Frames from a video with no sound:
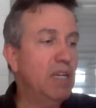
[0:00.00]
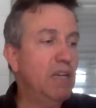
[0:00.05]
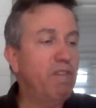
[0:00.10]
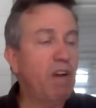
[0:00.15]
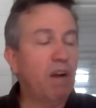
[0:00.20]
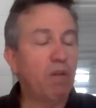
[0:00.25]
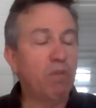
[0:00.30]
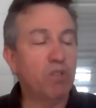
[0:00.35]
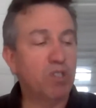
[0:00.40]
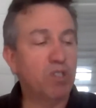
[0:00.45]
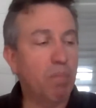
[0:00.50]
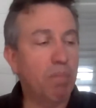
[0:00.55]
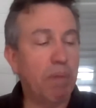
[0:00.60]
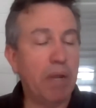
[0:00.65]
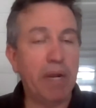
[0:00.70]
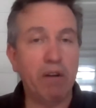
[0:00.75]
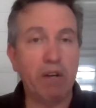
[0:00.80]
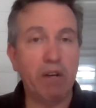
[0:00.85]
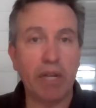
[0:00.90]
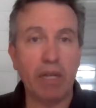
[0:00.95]
if I was
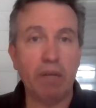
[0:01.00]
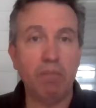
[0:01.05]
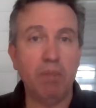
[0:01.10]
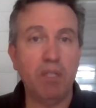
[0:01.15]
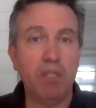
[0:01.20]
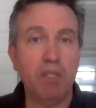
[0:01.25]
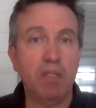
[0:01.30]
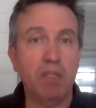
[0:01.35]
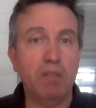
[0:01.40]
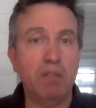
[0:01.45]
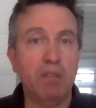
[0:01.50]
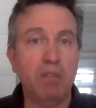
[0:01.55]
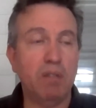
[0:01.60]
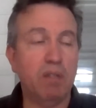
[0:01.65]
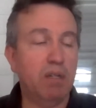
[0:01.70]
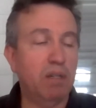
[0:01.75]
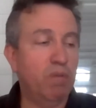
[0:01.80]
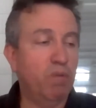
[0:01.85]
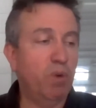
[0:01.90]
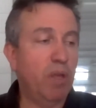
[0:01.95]
comparing images
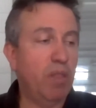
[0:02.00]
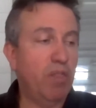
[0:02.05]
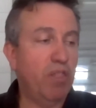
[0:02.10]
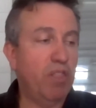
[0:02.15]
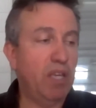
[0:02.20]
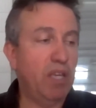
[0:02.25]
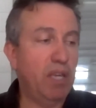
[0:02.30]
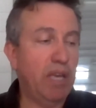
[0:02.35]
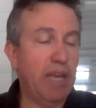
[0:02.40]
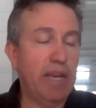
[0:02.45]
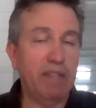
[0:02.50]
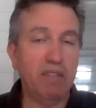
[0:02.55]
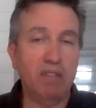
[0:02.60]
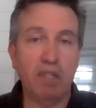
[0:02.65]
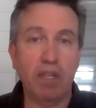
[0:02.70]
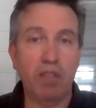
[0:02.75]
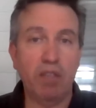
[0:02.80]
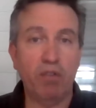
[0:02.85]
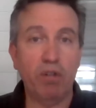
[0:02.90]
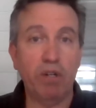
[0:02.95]
with the
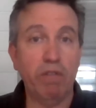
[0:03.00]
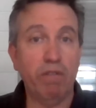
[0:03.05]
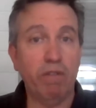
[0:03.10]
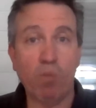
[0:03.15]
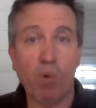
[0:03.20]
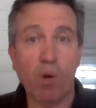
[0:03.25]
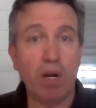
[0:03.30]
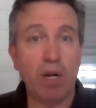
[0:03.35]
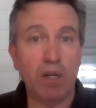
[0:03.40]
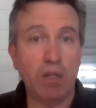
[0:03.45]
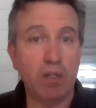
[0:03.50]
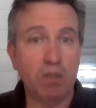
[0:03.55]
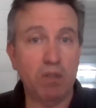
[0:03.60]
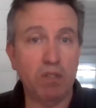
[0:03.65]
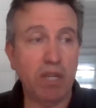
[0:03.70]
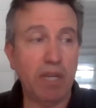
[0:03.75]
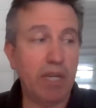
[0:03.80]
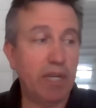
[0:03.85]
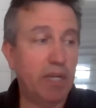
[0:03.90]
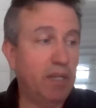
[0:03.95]
X-T30, from what I
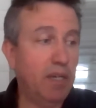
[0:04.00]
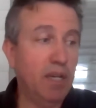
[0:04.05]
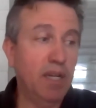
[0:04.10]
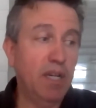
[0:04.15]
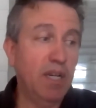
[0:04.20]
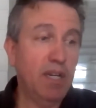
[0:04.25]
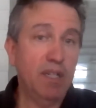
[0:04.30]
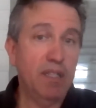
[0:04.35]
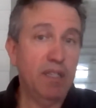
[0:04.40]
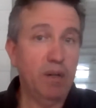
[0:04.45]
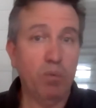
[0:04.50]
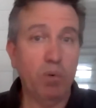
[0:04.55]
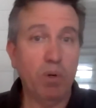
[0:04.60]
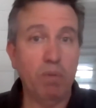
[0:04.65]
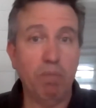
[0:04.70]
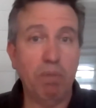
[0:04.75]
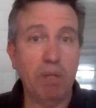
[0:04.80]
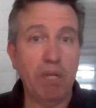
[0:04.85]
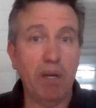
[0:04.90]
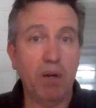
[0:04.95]
understand, there
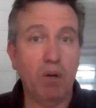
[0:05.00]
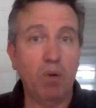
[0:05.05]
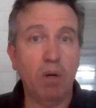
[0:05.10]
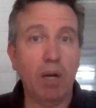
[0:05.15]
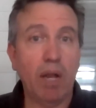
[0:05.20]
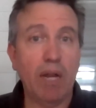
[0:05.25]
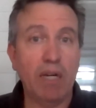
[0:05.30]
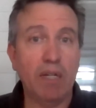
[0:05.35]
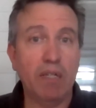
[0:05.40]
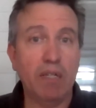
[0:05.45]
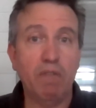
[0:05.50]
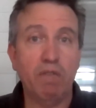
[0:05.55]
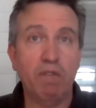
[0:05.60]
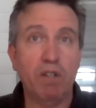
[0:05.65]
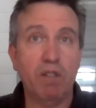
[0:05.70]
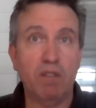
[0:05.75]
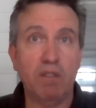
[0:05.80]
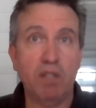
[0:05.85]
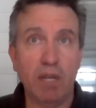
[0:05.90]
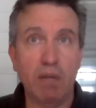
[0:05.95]
wouldn't be a whole lot of
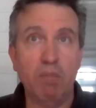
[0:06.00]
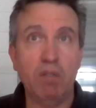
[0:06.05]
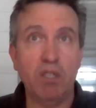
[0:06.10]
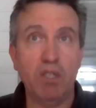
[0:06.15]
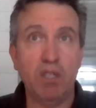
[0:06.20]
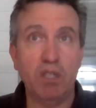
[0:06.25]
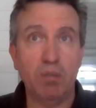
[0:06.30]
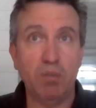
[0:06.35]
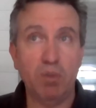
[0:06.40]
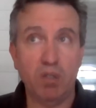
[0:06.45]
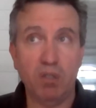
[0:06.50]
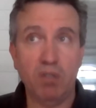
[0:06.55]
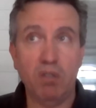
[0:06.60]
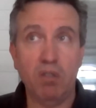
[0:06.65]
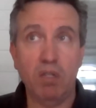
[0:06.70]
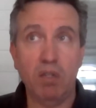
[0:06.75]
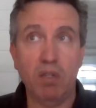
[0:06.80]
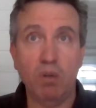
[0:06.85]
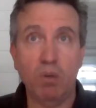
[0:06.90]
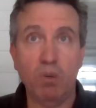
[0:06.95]
difference. The images would
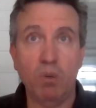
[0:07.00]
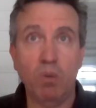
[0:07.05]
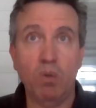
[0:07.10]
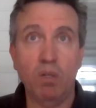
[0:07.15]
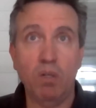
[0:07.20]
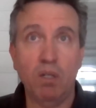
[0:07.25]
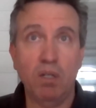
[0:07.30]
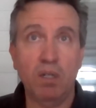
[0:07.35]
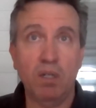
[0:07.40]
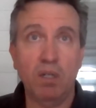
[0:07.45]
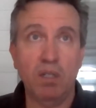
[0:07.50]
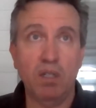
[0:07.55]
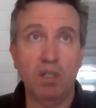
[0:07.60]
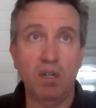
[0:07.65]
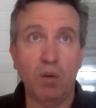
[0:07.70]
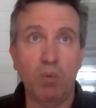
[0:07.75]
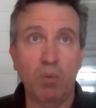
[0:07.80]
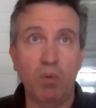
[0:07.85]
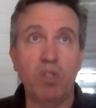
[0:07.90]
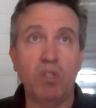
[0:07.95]
still,
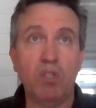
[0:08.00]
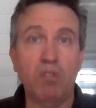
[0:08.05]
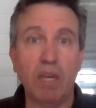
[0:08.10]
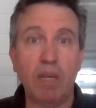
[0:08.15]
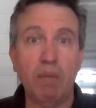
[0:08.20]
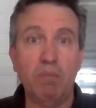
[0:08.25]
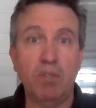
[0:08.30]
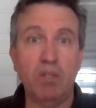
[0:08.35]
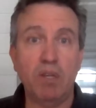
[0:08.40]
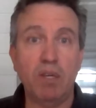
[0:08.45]
you know, with the same